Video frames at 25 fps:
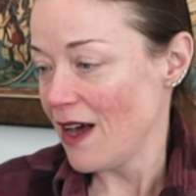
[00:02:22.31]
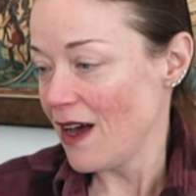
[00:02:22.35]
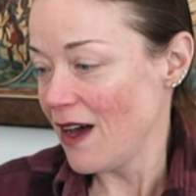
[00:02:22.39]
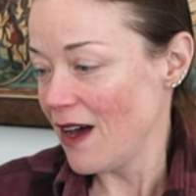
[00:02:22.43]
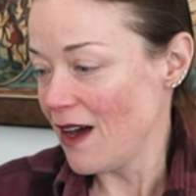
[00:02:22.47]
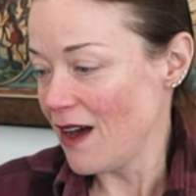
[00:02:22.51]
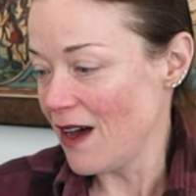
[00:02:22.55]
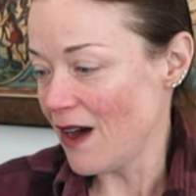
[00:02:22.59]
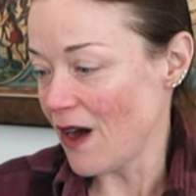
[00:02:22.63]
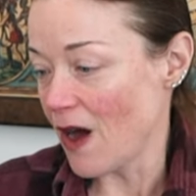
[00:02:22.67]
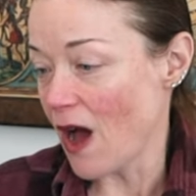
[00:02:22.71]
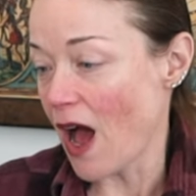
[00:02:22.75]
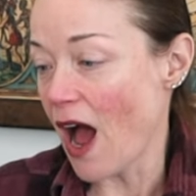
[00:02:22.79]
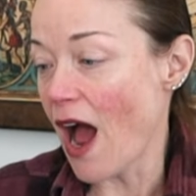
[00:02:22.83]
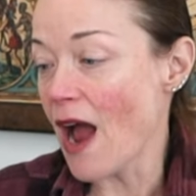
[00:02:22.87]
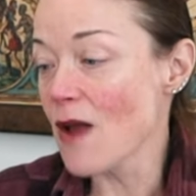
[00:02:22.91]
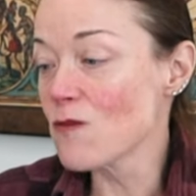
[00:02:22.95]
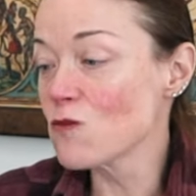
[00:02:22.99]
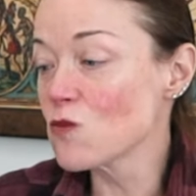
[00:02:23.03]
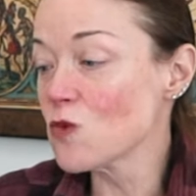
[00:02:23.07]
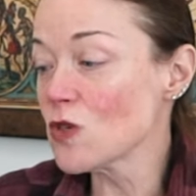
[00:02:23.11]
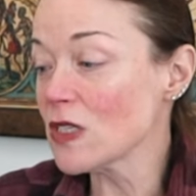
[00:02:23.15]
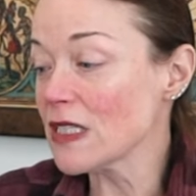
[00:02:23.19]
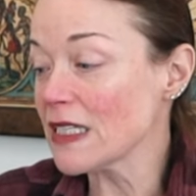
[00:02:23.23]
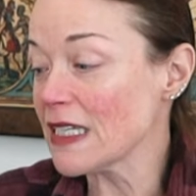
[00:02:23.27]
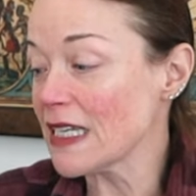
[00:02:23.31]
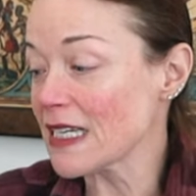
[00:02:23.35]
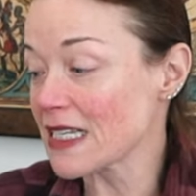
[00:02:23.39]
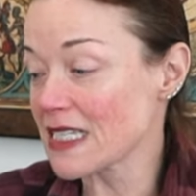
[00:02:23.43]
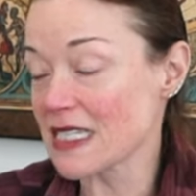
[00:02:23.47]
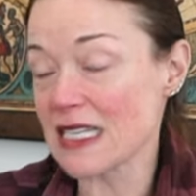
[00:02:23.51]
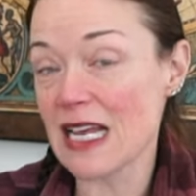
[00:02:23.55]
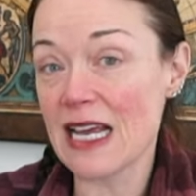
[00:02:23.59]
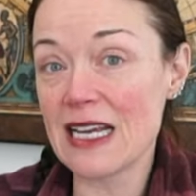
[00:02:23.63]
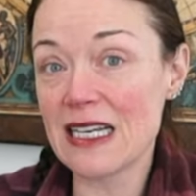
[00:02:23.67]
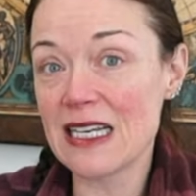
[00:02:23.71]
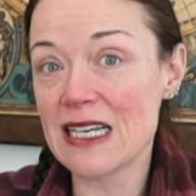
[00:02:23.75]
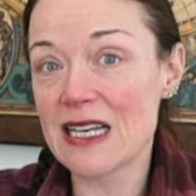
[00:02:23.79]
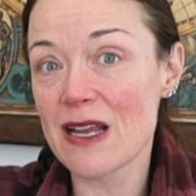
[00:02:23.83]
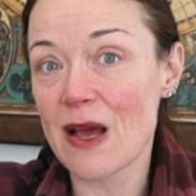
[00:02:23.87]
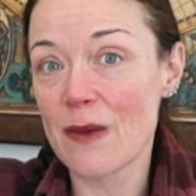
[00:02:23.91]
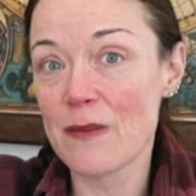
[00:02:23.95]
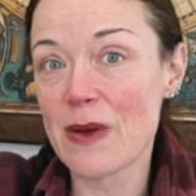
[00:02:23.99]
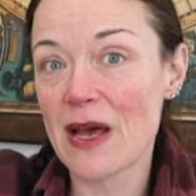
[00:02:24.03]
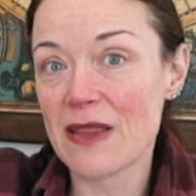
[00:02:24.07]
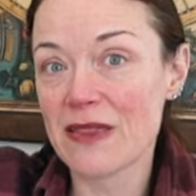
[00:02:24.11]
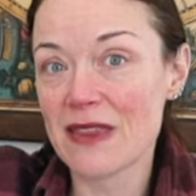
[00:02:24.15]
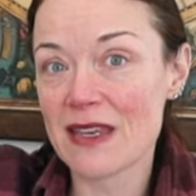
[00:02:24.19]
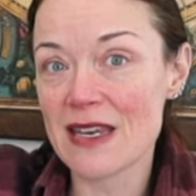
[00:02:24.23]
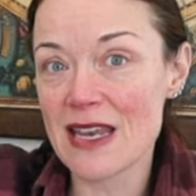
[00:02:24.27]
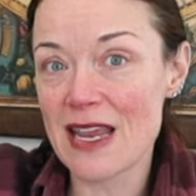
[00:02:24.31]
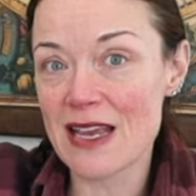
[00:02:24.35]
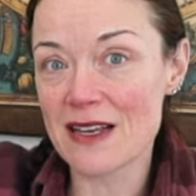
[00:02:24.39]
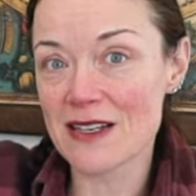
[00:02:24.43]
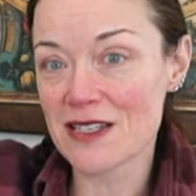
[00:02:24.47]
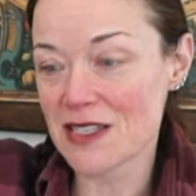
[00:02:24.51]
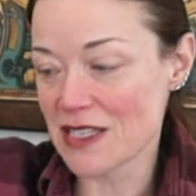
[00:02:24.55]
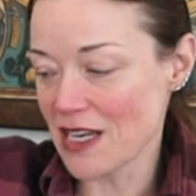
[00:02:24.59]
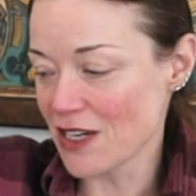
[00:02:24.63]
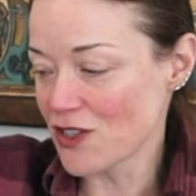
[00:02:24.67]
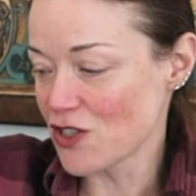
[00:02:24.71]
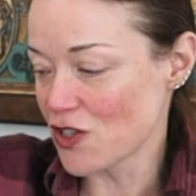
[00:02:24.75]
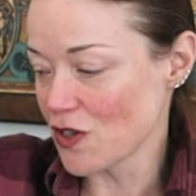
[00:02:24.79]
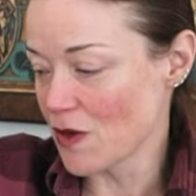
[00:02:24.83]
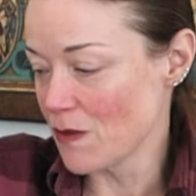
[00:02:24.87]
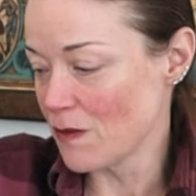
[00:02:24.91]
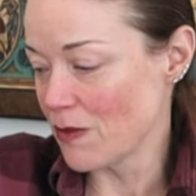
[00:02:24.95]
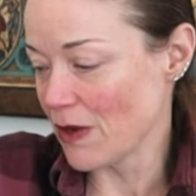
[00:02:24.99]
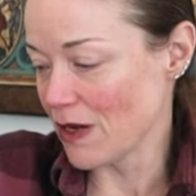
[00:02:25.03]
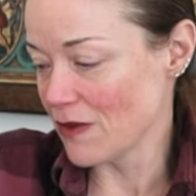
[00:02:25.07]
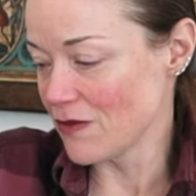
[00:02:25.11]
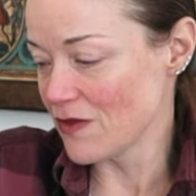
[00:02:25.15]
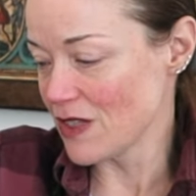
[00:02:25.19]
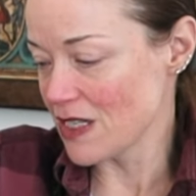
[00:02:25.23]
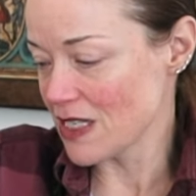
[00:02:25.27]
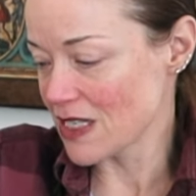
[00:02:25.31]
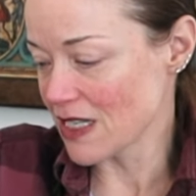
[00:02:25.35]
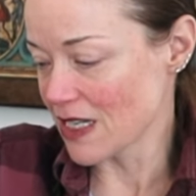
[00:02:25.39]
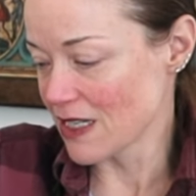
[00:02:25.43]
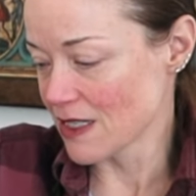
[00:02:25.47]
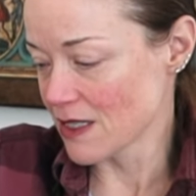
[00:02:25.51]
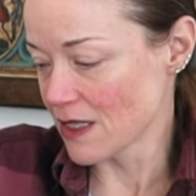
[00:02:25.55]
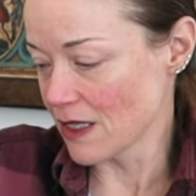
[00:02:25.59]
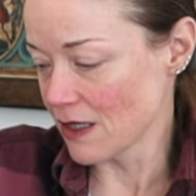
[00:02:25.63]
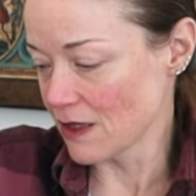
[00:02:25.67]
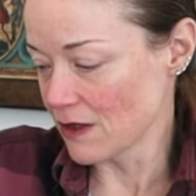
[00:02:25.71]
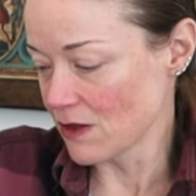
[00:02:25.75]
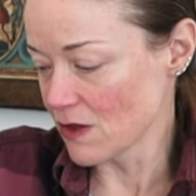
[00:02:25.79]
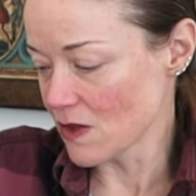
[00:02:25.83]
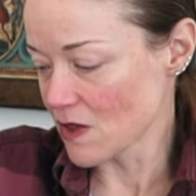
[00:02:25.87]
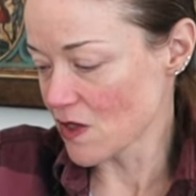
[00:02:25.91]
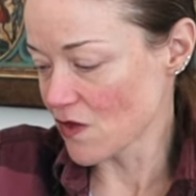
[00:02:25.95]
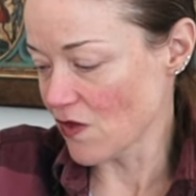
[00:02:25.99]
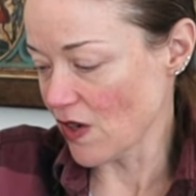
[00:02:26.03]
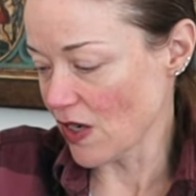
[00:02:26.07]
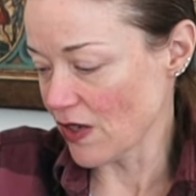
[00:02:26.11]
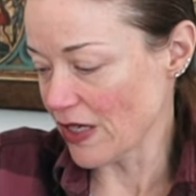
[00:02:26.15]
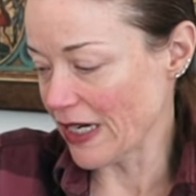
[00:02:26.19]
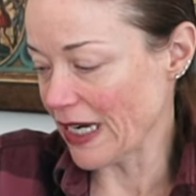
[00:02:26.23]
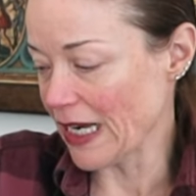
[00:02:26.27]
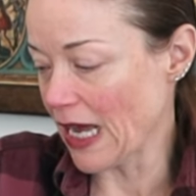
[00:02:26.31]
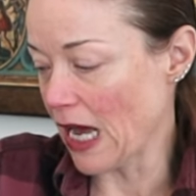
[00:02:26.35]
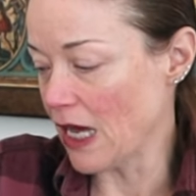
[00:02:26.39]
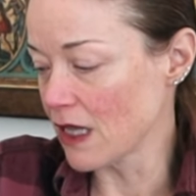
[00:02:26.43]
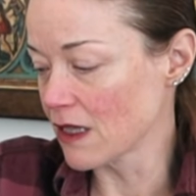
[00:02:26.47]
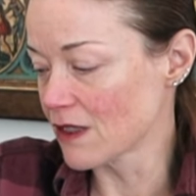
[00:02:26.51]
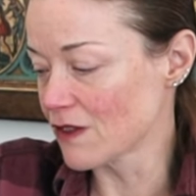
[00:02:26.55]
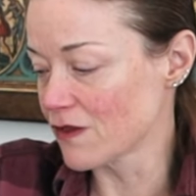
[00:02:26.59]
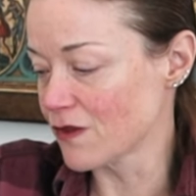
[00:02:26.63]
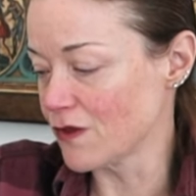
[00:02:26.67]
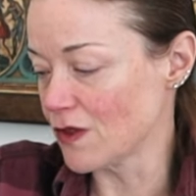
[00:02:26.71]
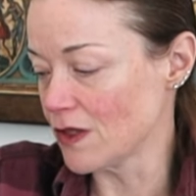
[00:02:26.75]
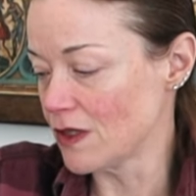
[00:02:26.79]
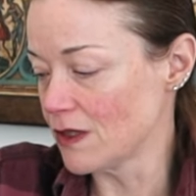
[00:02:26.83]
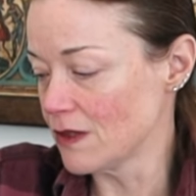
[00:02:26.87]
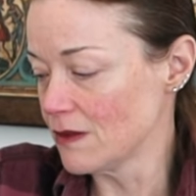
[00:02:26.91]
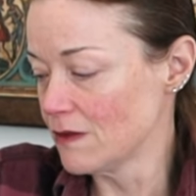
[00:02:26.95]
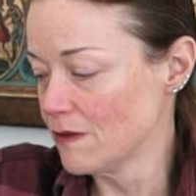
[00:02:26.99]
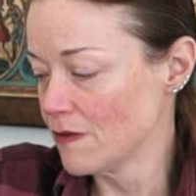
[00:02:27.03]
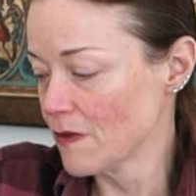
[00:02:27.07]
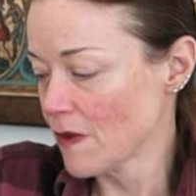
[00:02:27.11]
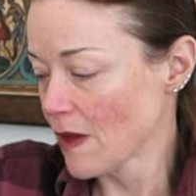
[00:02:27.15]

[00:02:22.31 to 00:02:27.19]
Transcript: Oh, I'm really excited about the next section above this because it looks very colorful.